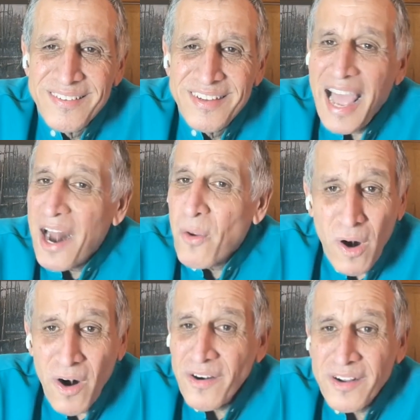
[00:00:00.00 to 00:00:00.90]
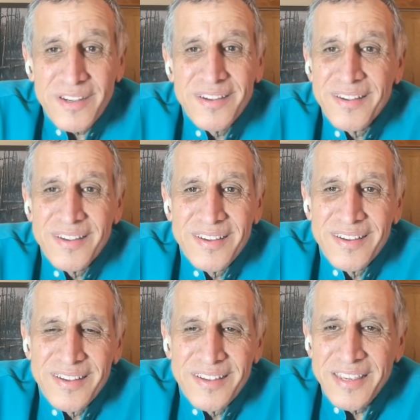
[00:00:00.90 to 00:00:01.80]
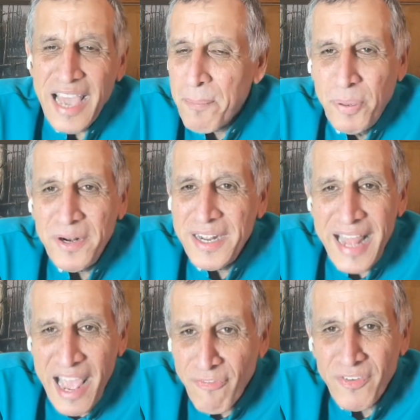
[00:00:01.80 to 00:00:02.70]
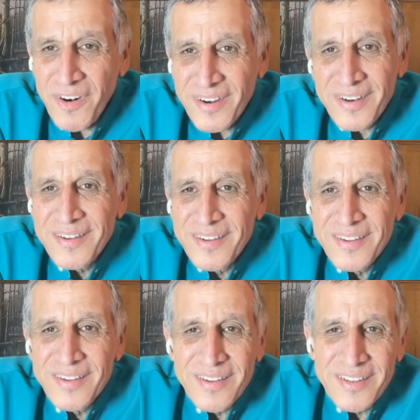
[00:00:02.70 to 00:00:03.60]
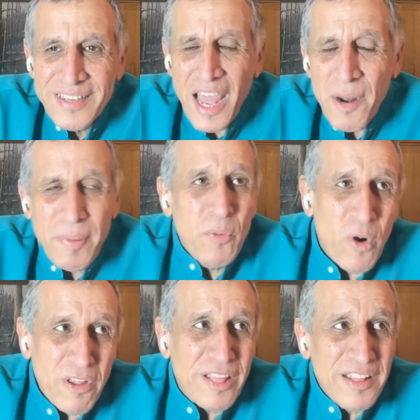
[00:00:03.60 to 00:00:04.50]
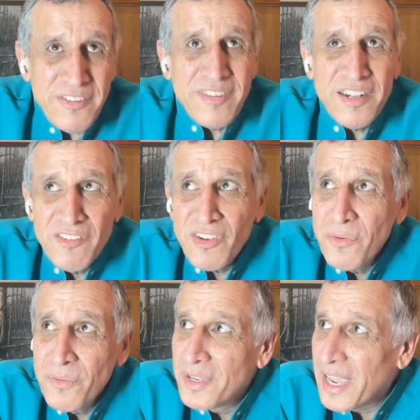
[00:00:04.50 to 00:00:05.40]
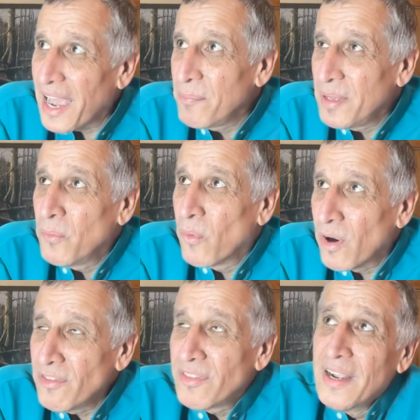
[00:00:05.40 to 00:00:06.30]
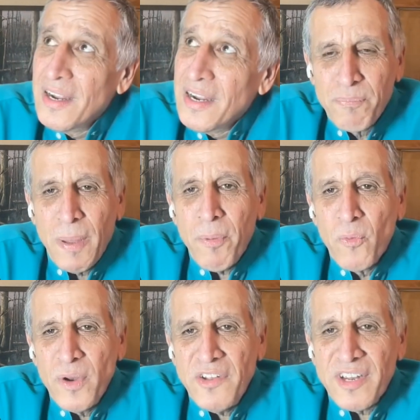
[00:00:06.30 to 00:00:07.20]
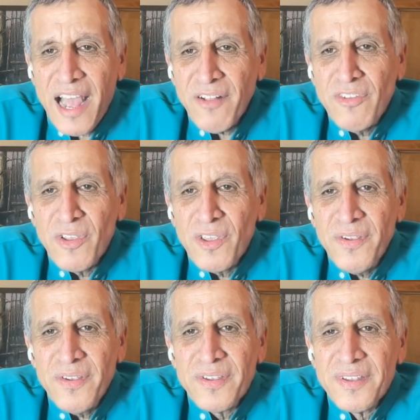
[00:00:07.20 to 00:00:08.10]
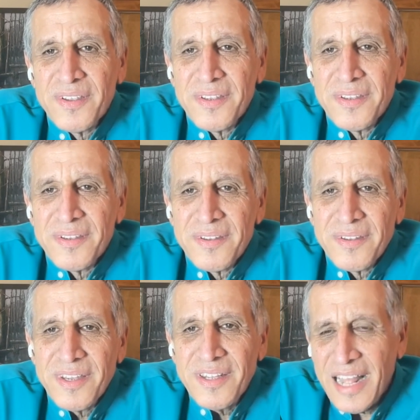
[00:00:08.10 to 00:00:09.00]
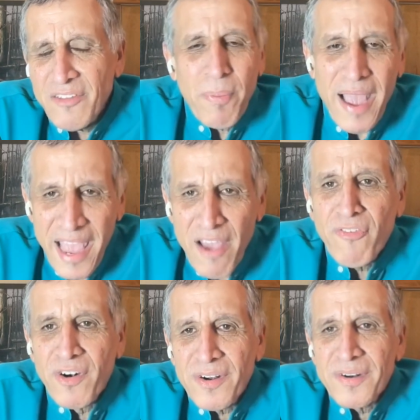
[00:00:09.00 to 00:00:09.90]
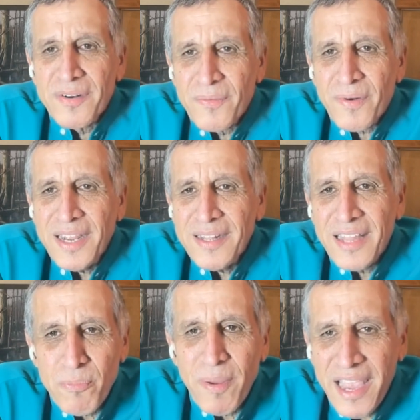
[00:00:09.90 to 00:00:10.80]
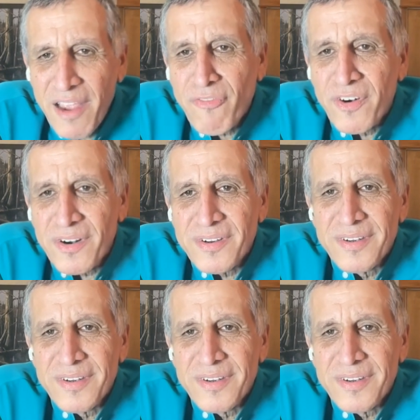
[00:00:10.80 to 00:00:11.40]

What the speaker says: You got to work. You got to put in effort. You got to be worth listening to. You got to be worth people reaching out to you. And that's by effort, right? That's by effort.